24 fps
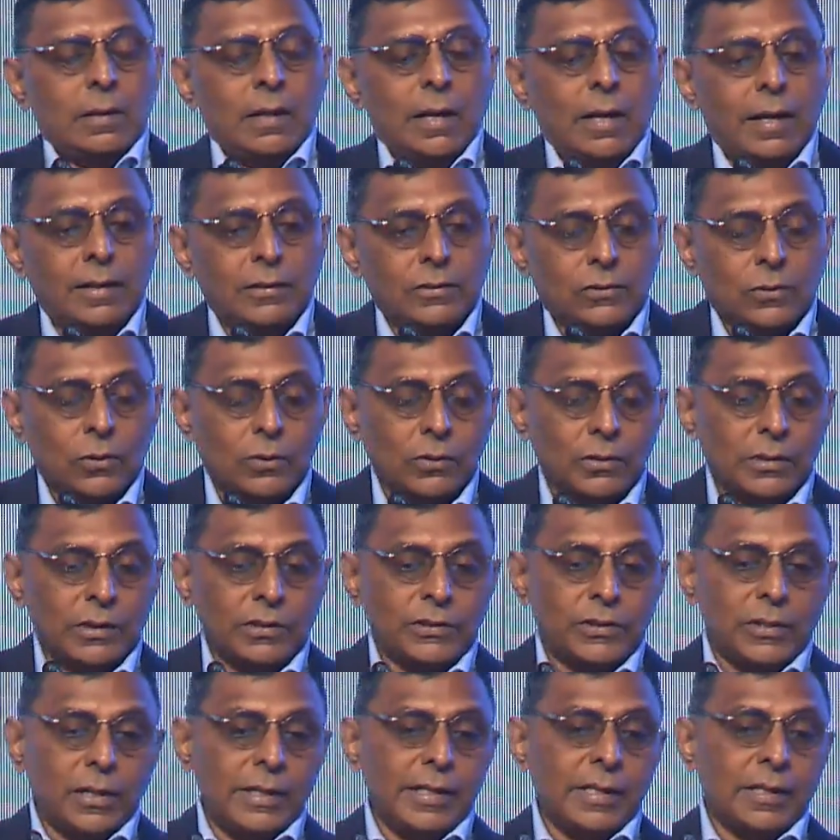And so this
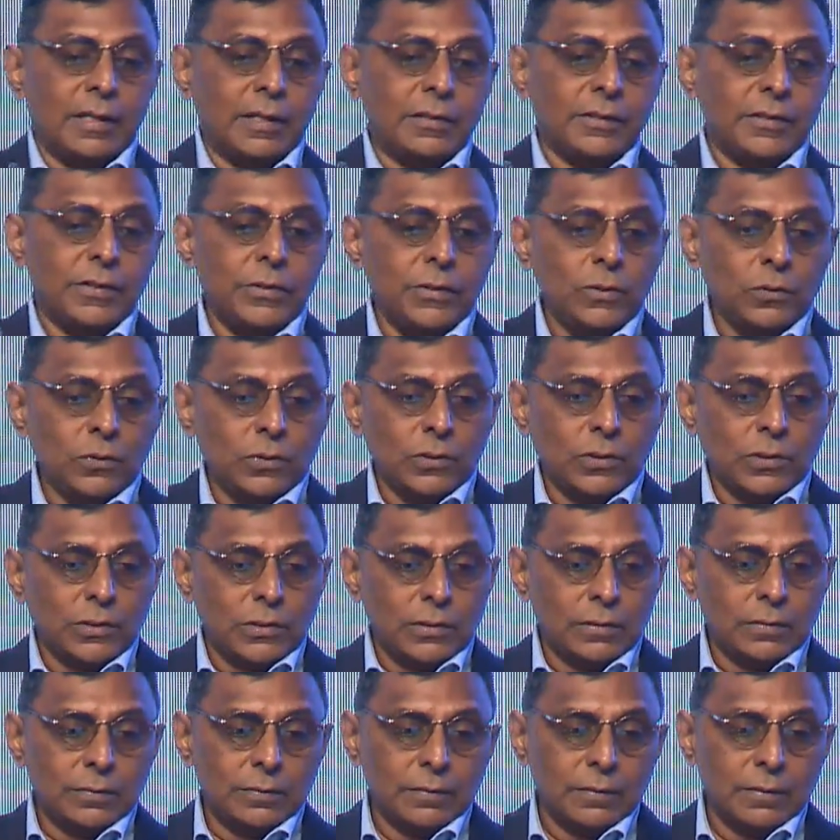journey continues.
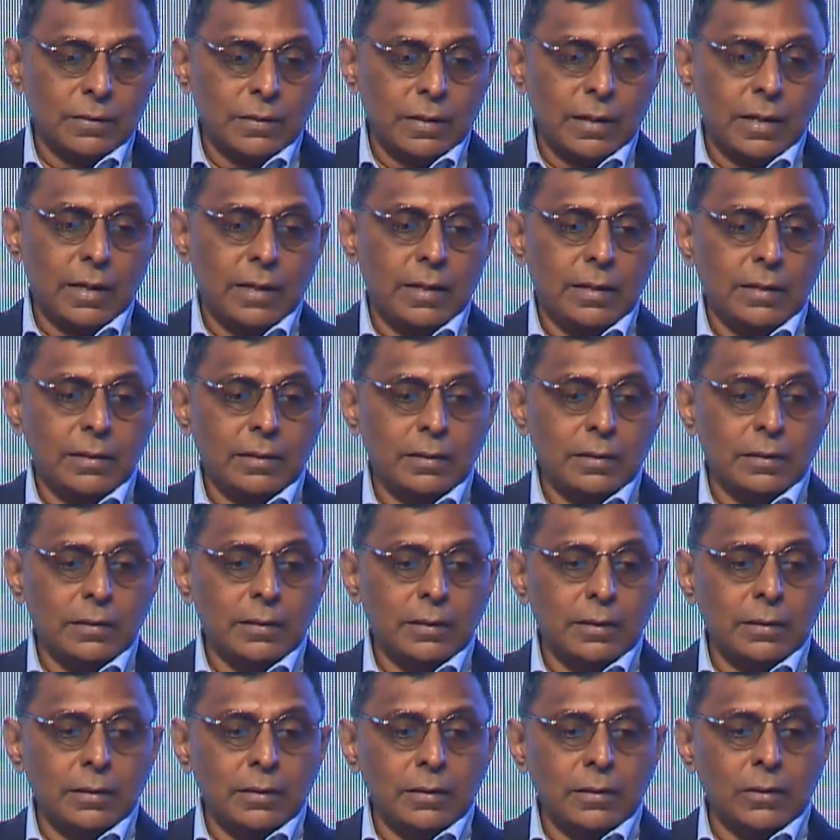And
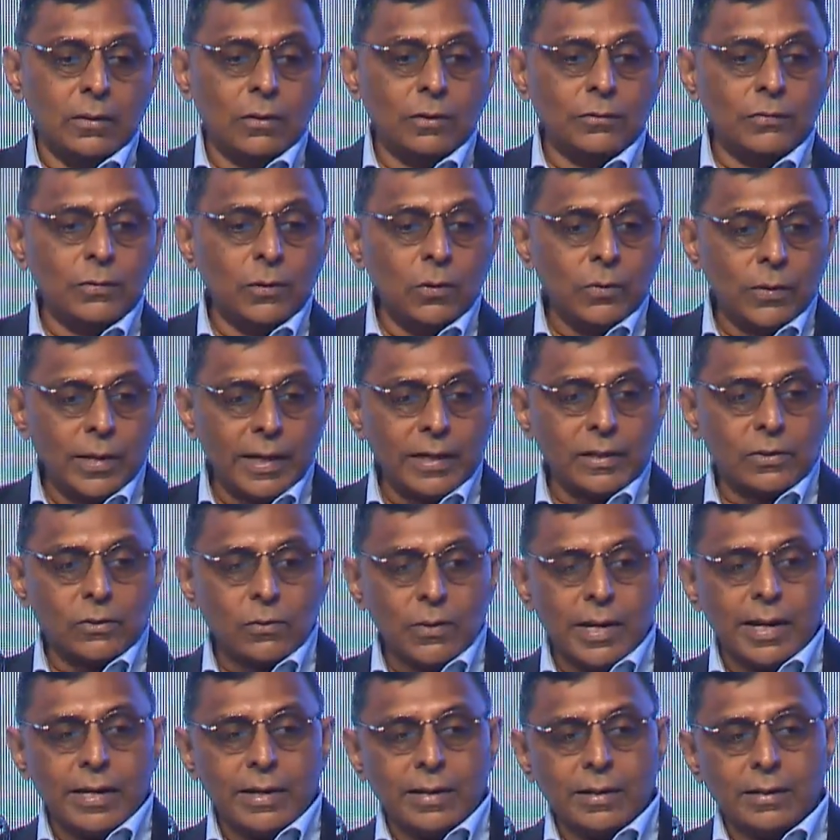if you look at
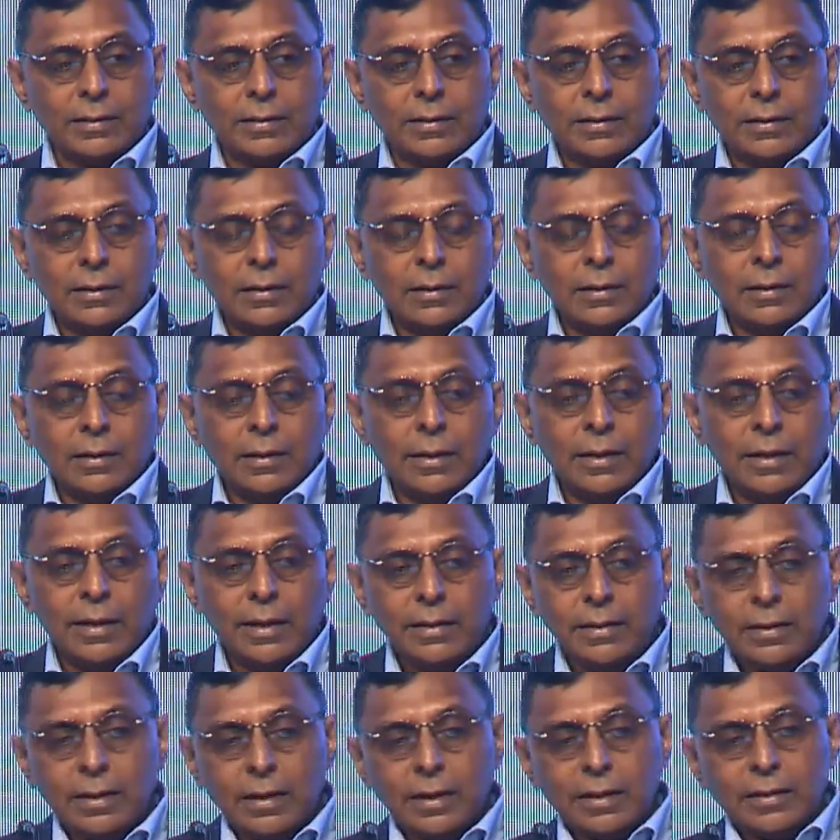today,
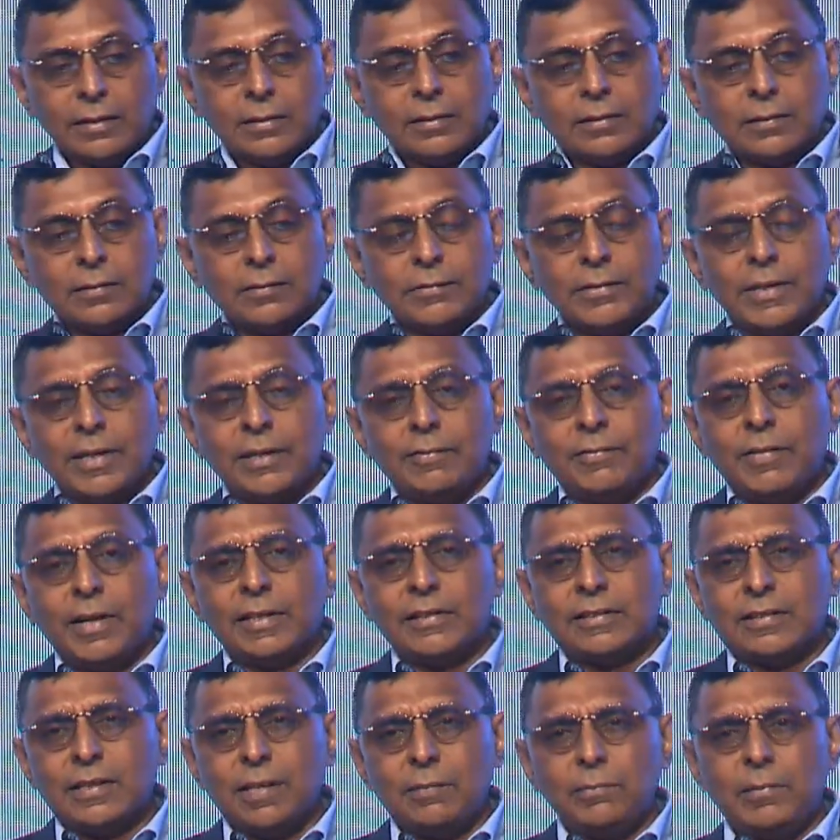we are
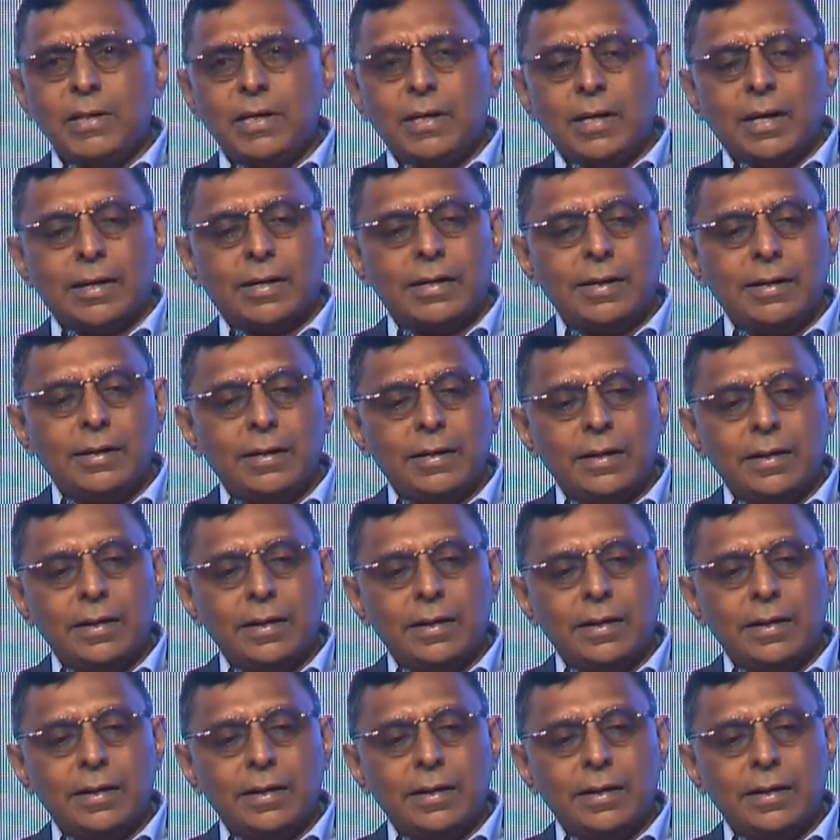extremely lucky.